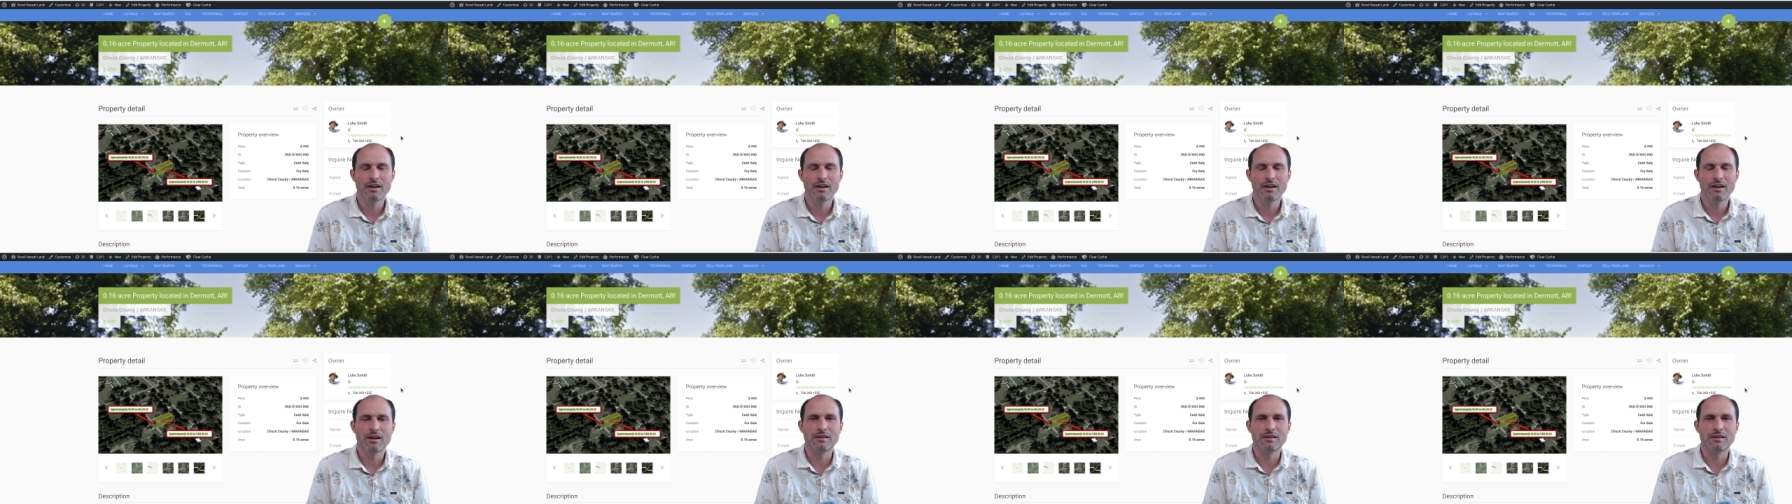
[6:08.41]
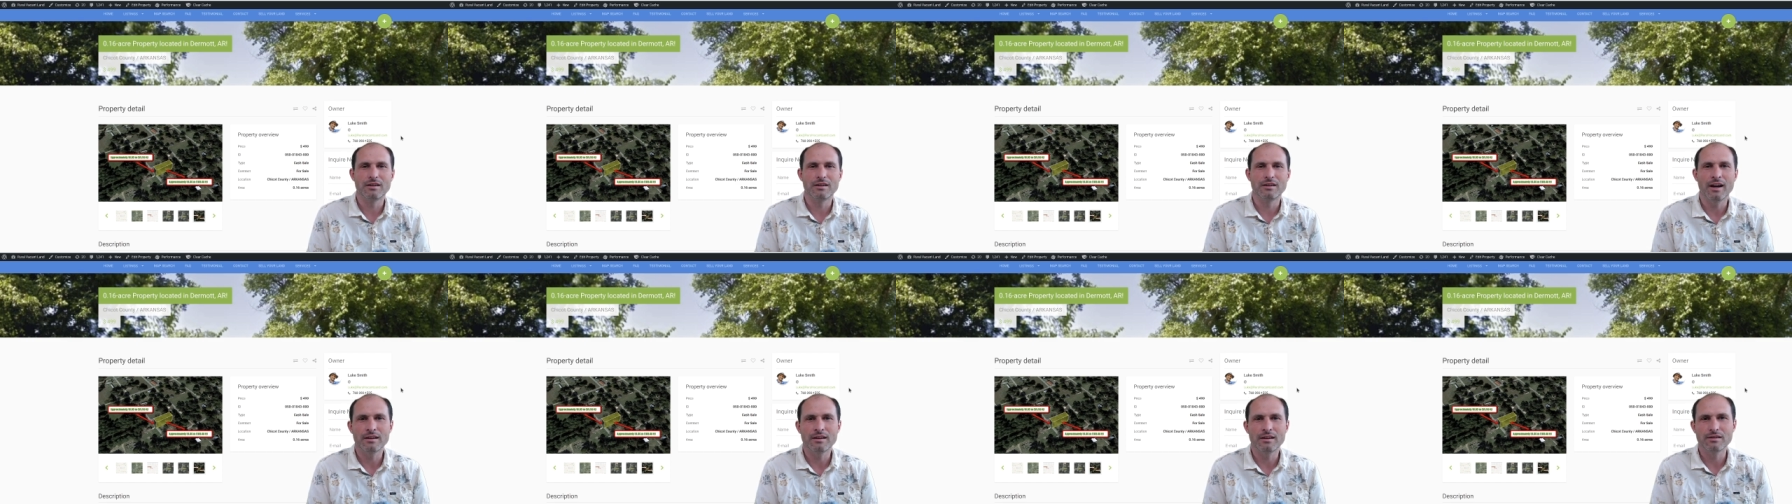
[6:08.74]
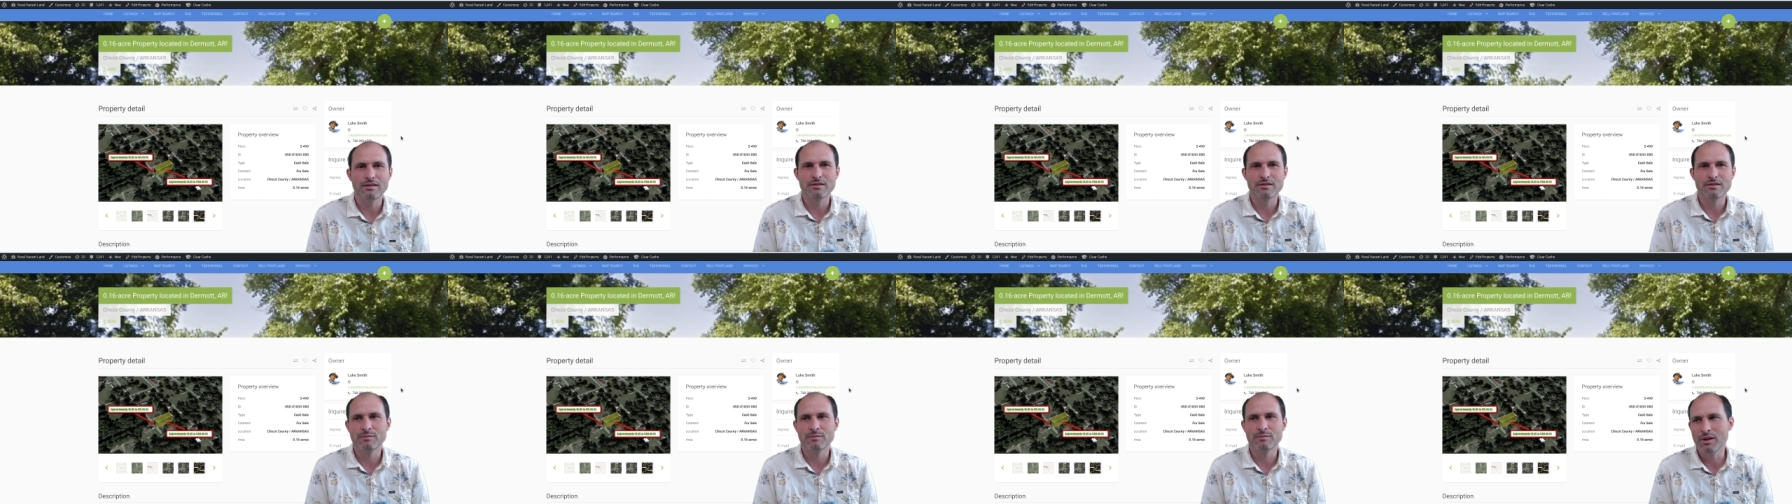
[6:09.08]
hundred
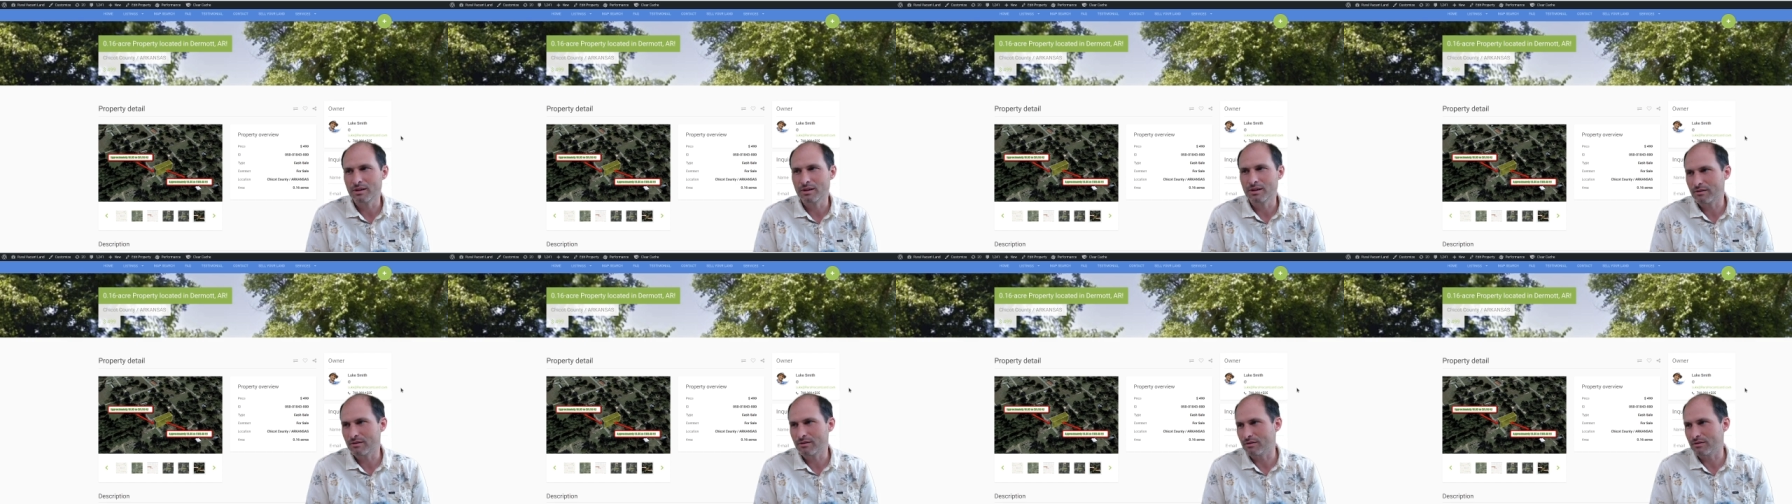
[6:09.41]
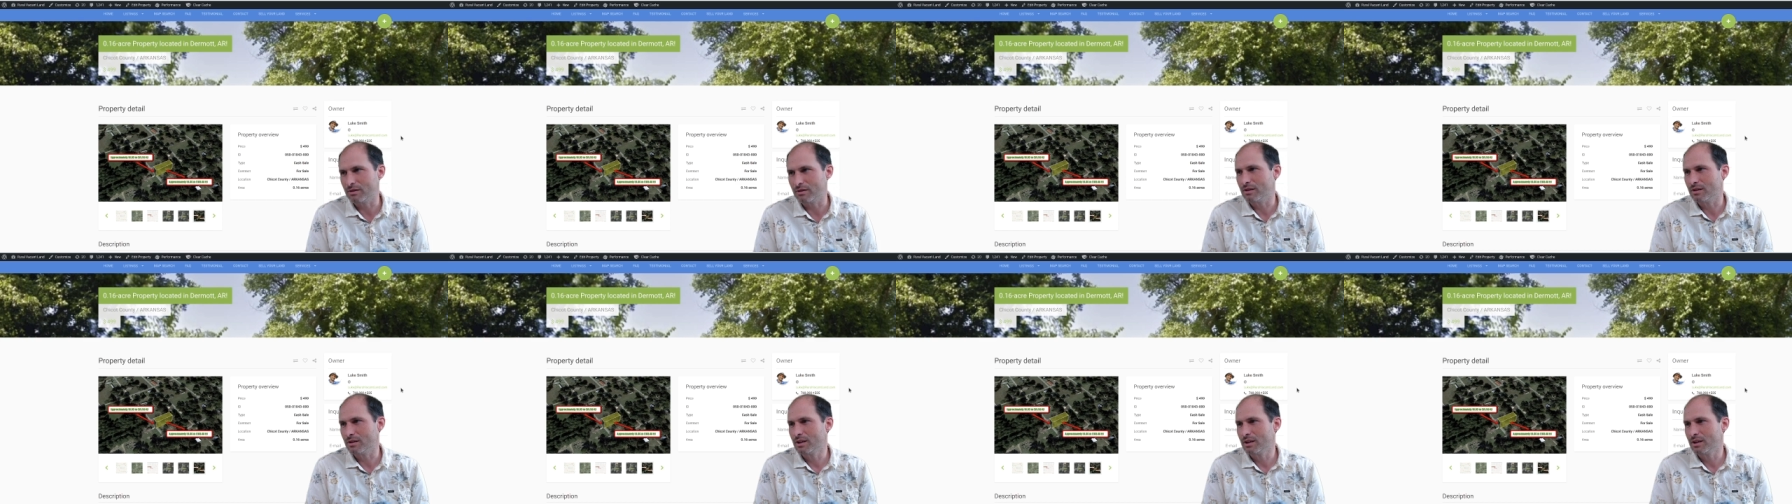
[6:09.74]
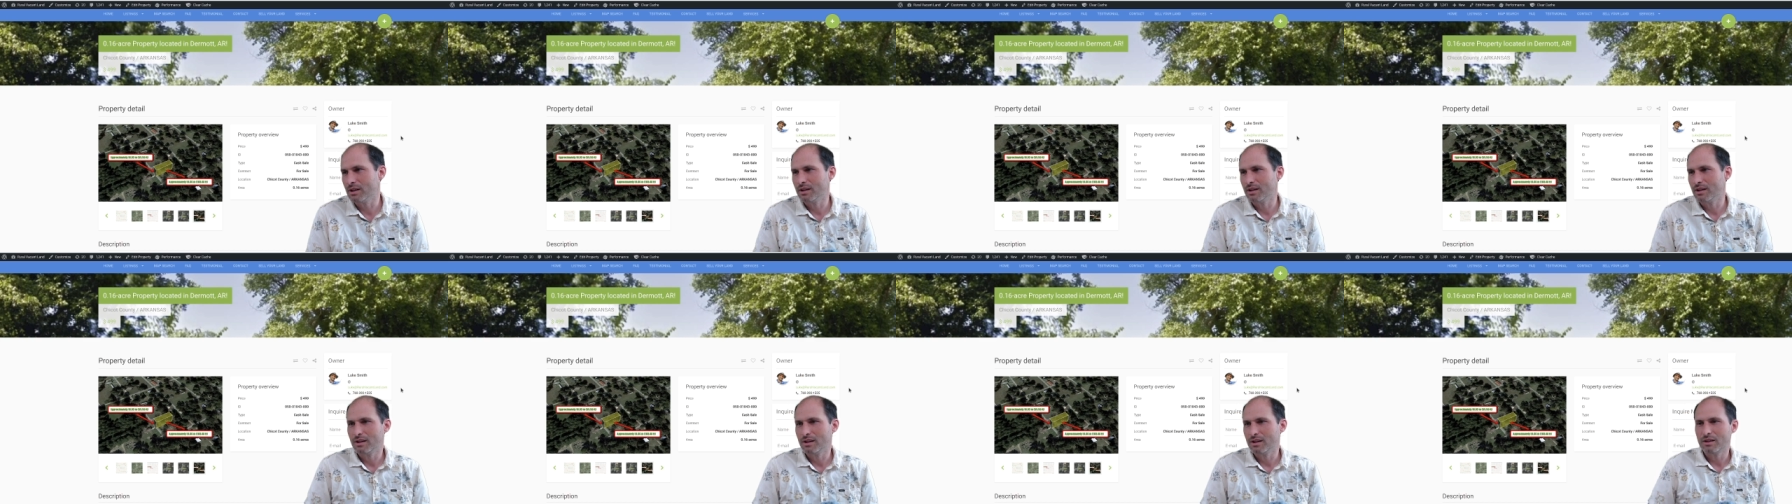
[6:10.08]
dollars a month for
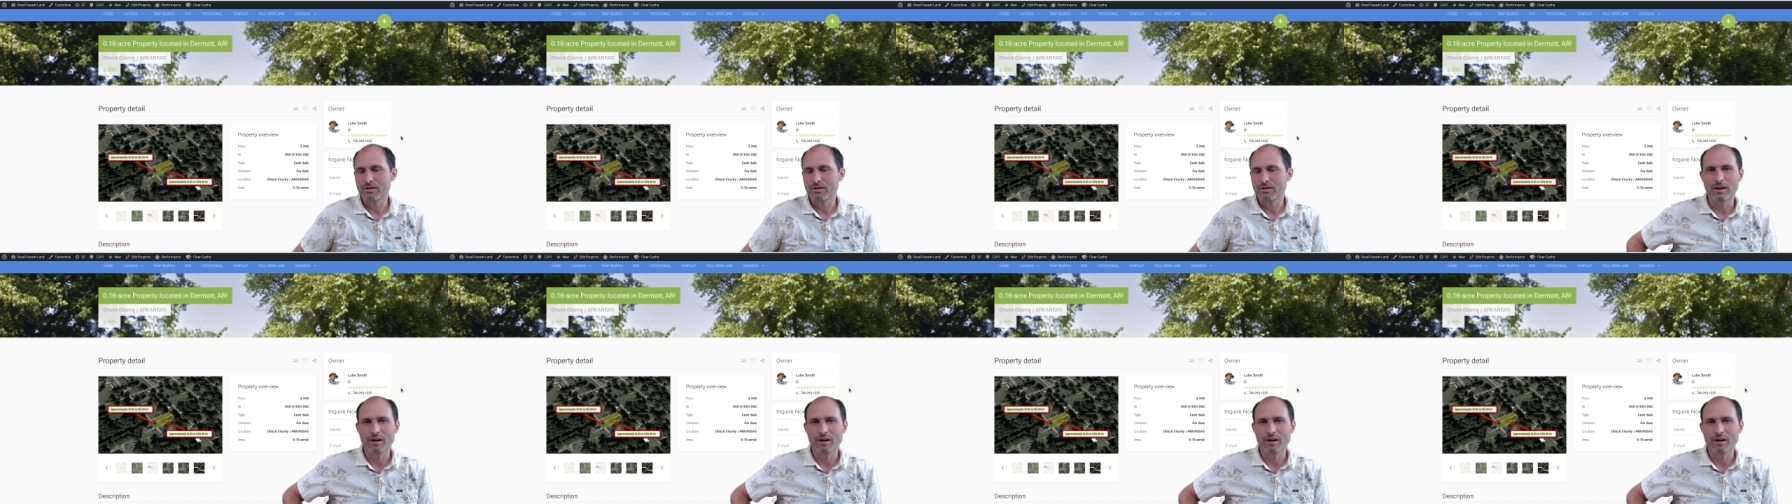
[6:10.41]
the